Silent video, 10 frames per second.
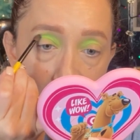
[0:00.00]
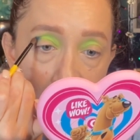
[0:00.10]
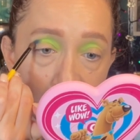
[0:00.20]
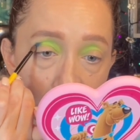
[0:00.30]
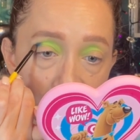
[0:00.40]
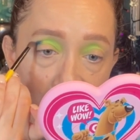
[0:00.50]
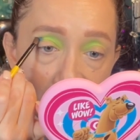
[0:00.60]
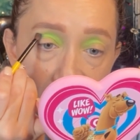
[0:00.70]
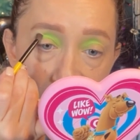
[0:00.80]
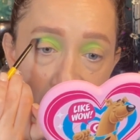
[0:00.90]

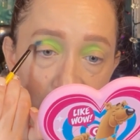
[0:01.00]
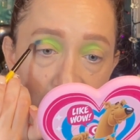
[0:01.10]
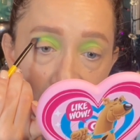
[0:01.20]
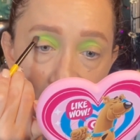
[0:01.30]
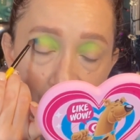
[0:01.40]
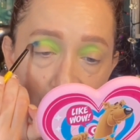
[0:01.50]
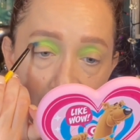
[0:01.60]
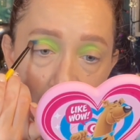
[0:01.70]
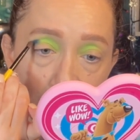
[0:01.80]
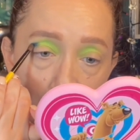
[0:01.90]
ambulance, the
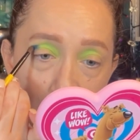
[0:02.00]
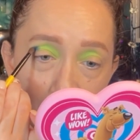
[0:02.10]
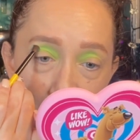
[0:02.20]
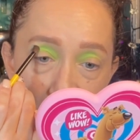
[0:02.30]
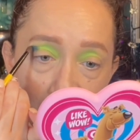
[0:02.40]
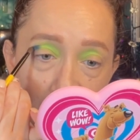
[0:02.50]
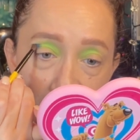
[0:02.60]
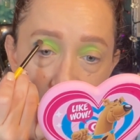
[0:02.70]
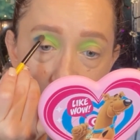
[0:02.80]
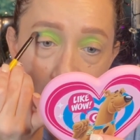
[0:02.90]
fire department,
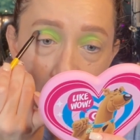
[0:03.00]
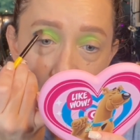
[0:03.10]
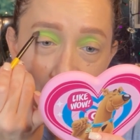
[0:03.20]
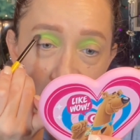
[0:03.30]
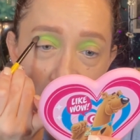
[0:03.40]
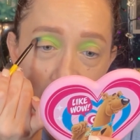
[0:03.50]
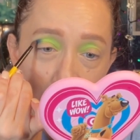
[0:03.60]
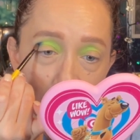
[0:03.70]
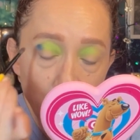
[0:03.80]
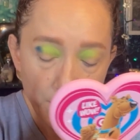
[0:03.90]
and the police
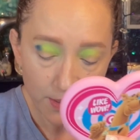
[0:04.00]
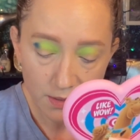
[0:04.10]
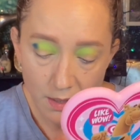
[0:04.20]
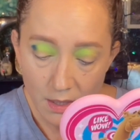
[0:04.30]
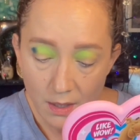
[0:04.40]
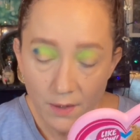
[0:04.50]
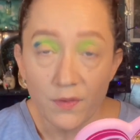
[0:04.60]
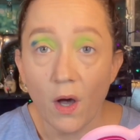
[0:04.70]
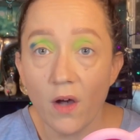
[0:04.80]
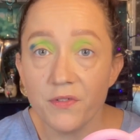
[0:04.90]
show up, and
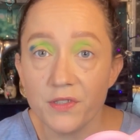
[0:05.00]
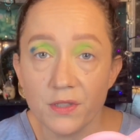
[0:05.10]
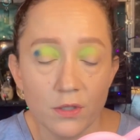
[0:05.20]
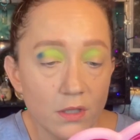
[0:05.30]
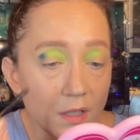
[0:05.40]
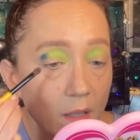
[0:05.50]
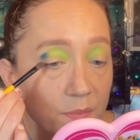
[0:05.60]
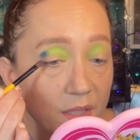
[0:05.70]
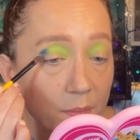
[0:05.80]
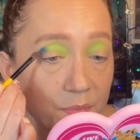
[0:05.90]
the officer
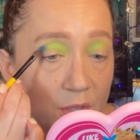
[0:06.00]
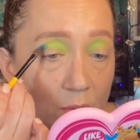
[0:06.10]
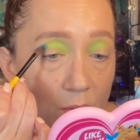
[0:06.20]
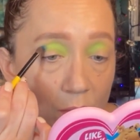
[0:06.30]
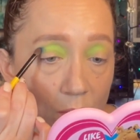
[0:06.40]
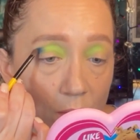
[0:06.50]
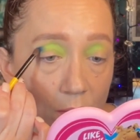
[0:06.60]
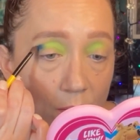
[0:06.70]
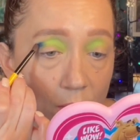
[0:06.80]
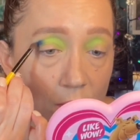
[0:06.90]
comes up to
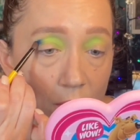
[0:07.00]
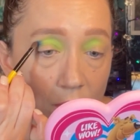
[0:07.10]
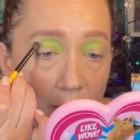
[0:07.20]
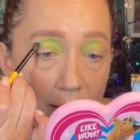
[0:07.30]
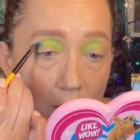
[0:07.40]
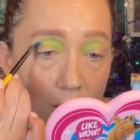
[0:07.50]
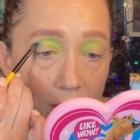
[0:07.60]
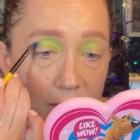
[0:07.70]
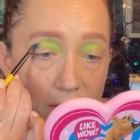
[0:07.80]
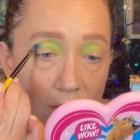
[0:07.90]
my
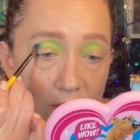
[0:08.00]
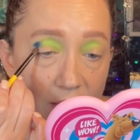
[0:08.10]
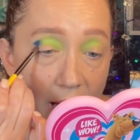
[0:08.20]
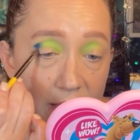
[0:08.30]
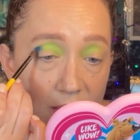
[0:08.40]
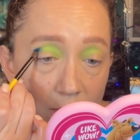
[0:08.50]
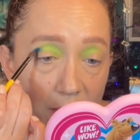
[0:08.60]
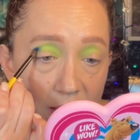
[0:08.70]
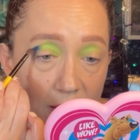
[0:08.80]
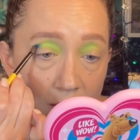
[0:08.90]
car and starts asking
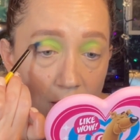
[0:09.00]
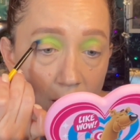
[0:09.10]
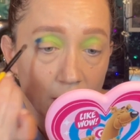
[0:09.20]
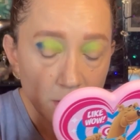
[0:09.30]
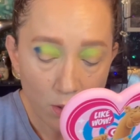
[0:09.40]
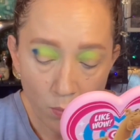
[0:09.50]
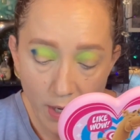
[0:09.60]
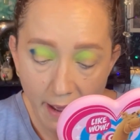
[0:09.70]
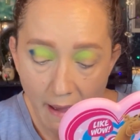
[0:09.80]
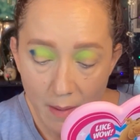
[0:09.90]
me, you know, what
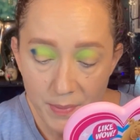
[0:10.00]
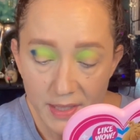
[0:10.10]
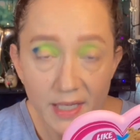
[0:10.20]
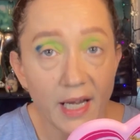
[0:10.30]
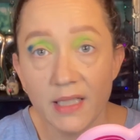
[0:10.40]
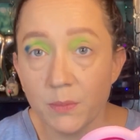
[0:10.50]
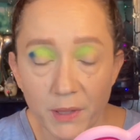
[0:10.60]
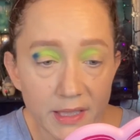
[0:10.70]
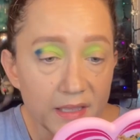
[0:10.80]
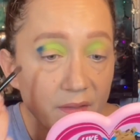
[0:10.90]
happened, and I
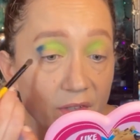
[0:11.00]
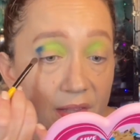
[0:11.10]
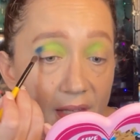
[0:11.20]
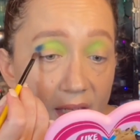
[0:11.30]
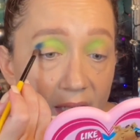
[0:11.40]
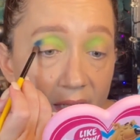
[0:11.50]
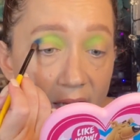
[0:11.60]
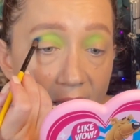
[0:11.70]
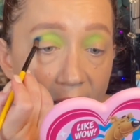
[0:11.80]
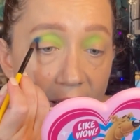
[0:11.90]
explained everything,
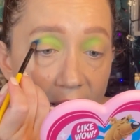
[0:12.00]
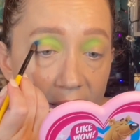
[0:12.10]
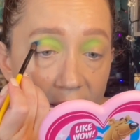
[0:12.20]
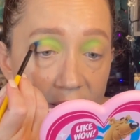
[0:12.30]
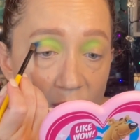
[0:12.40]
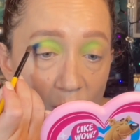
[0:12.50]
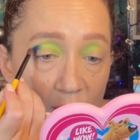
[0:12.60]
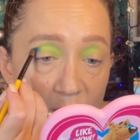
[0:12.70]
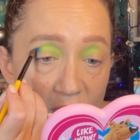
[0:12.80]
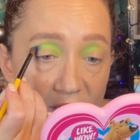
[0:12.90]
and I told
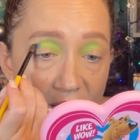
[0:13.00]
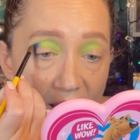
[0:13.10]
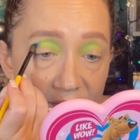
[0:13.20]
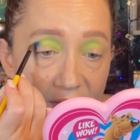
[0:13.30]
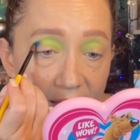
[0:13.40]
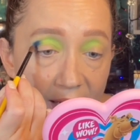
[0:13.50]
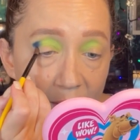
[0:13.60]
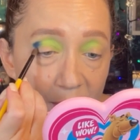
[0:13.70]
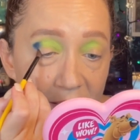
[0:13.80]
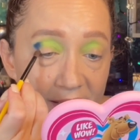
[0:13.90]
him she left. I
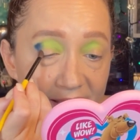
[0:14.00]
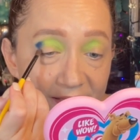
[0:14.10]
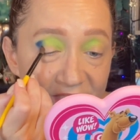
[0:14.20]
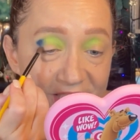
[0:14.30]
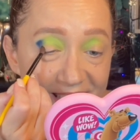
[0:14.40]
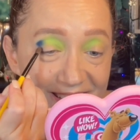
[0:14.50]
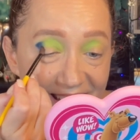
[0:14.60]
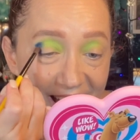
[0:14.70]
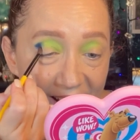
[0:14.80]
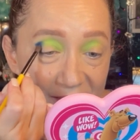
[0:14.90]
can't believe she
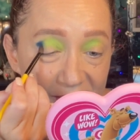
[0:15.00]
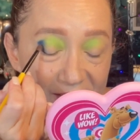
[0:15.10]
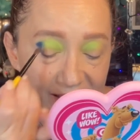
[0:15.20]
left.